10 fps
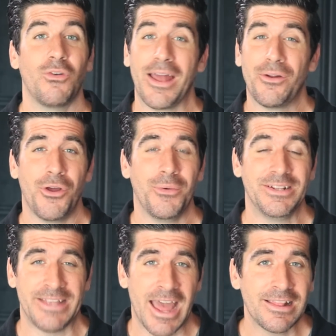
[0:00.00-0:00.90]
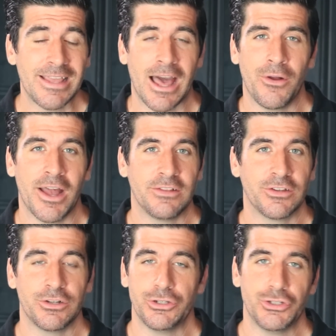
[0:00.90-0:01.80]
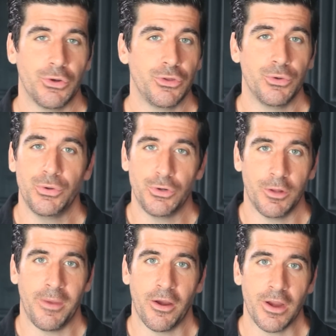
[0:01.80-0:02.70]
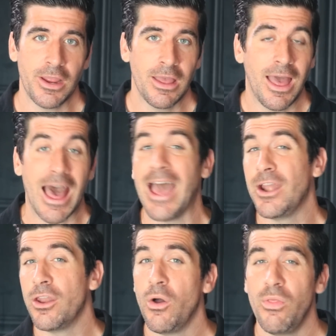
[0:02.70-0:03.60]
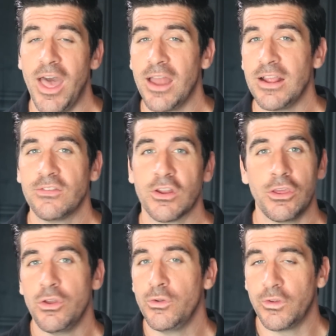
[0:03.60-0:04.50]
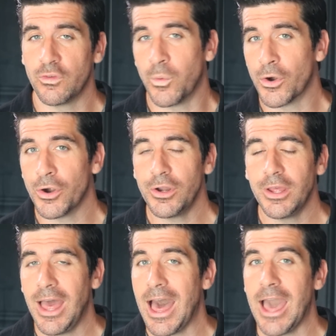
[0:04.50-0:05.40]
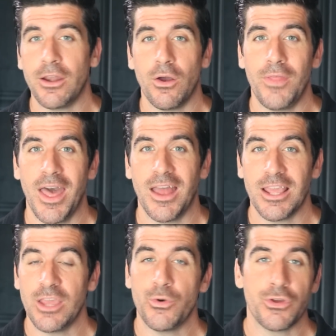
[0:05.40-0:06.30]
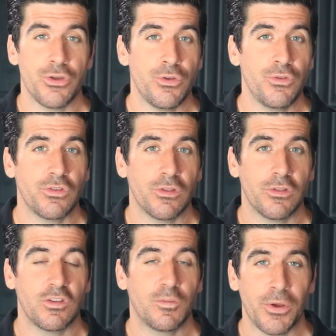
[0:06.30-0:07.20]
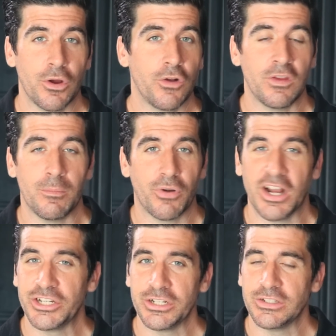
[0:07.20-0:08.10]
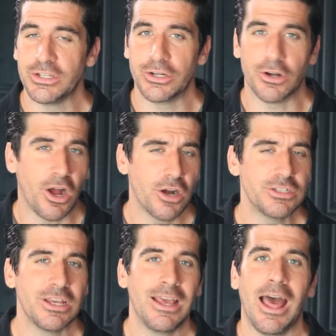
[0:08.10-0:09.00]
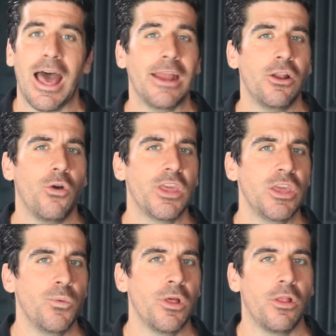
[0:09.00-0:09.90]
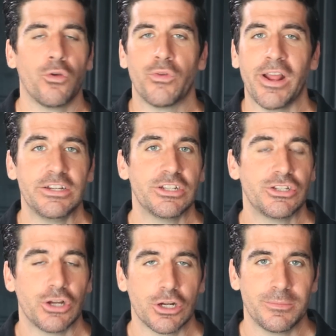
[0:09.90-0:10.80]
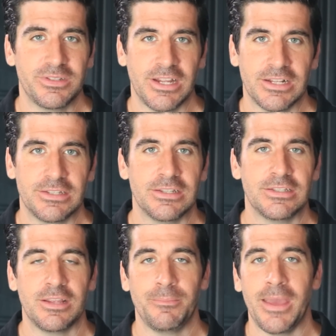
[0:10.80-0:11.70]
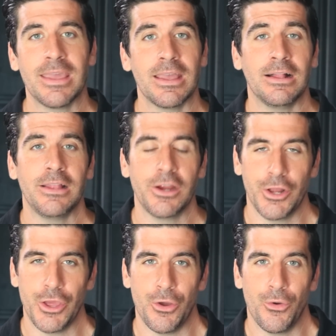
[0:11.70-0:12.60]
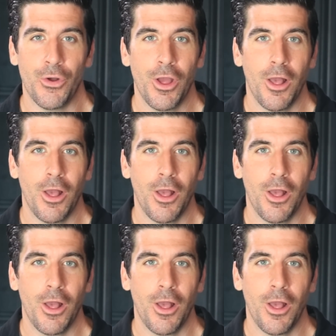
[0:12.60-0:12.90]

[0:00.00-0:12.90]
So I don't know exactly how God's going to show you who to marry. I know that He's going to use His Word. I know that He will use the Spirit's impressions in your heart. I know He will arrange the circumstances to make it clear to you.